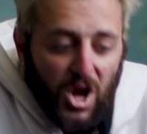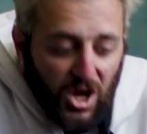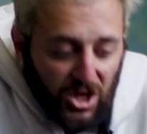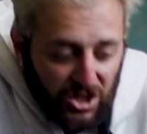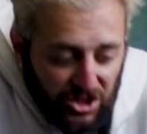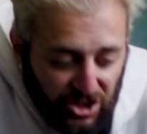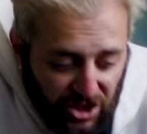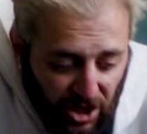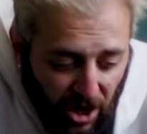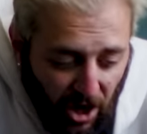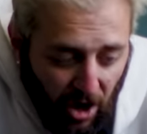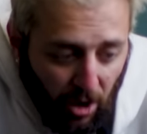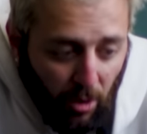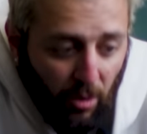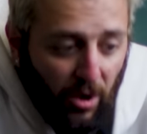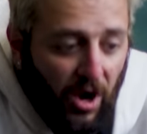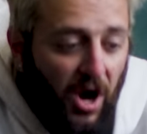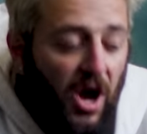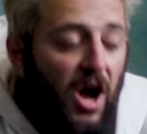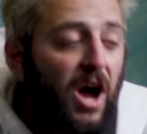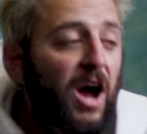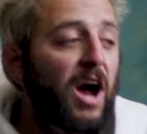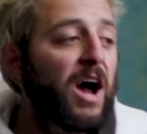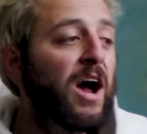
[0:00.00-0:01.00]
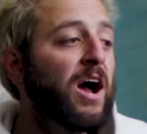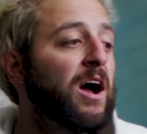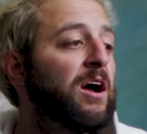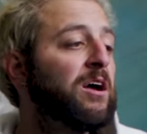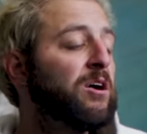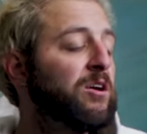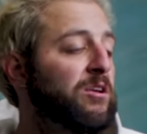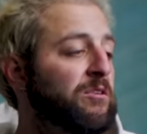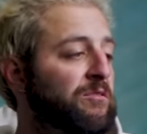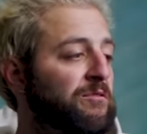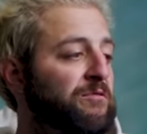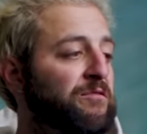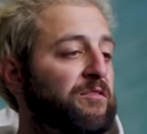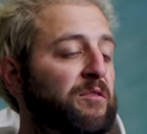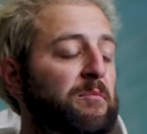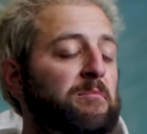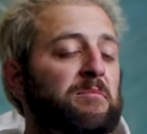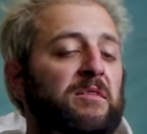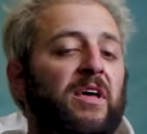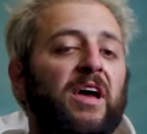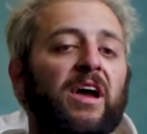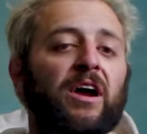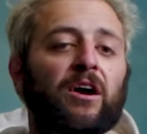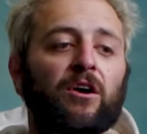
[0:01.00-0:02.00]
So uh,
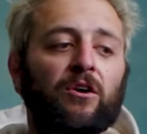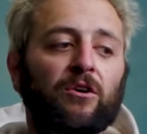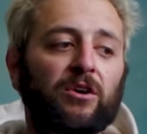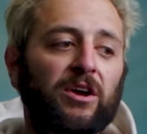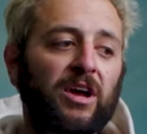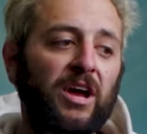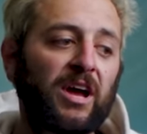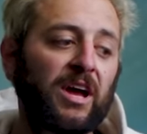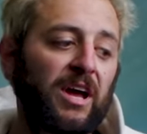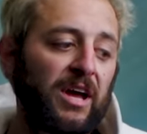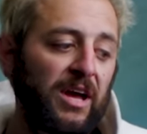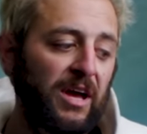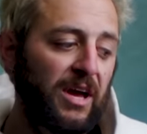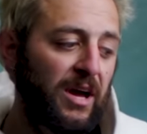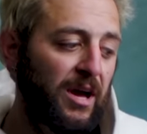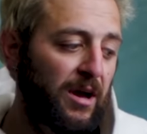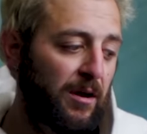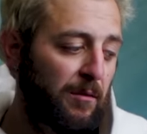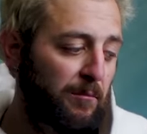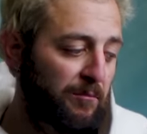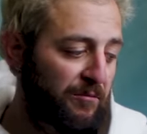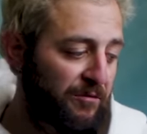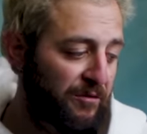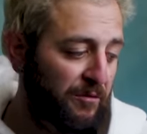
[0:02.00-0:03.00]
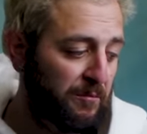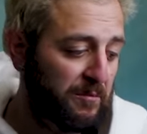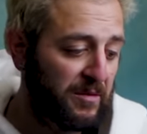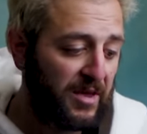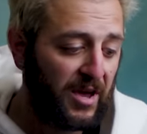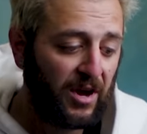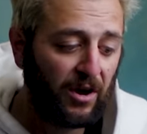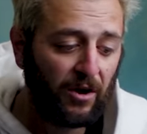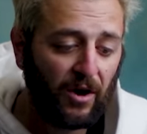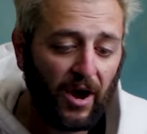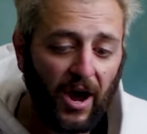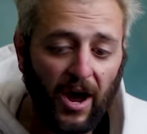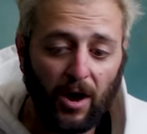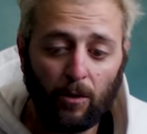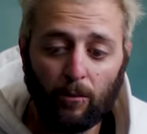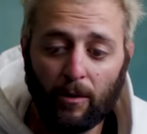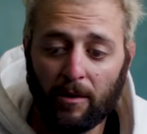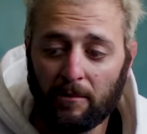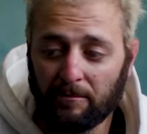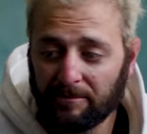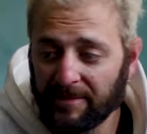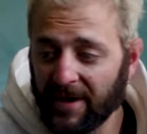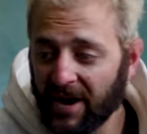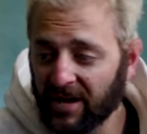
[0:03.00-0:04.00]
from there, okay, um, from there, I
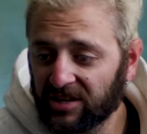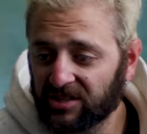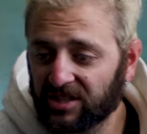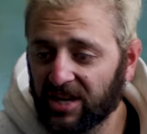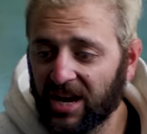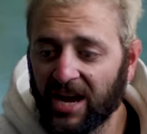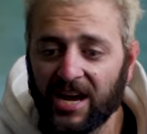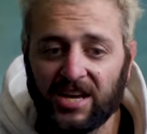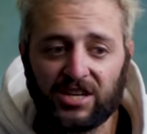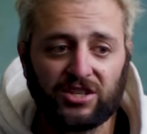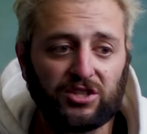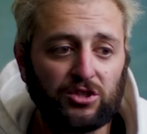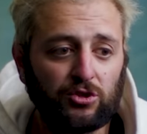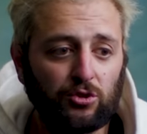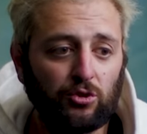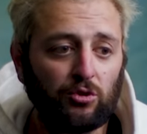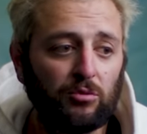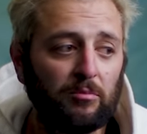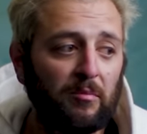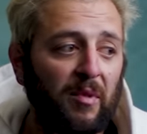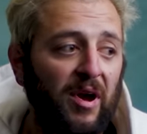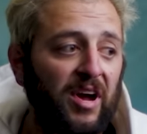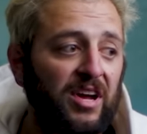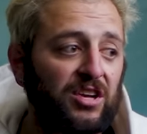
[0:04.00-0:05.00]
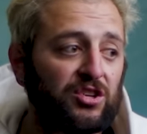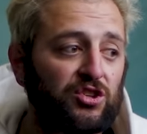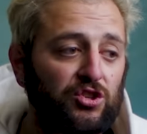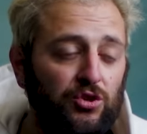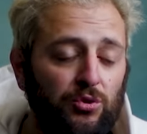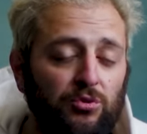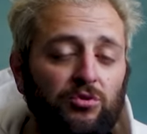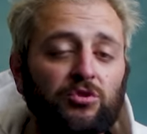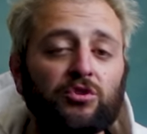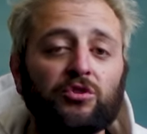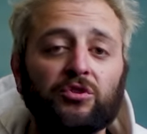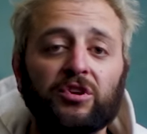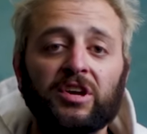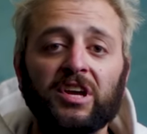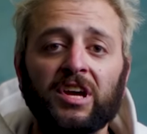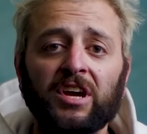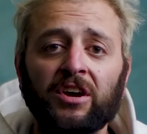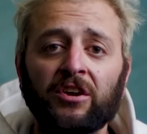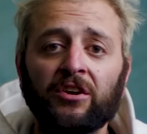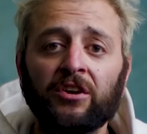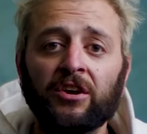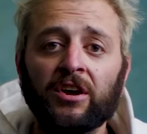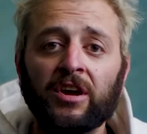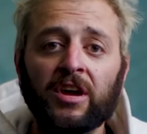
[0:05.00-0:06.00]
went back to high school my junior
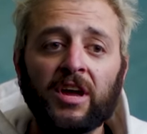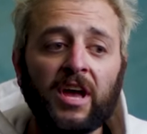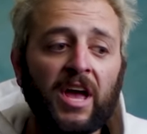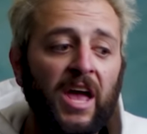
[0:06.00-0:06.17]
year.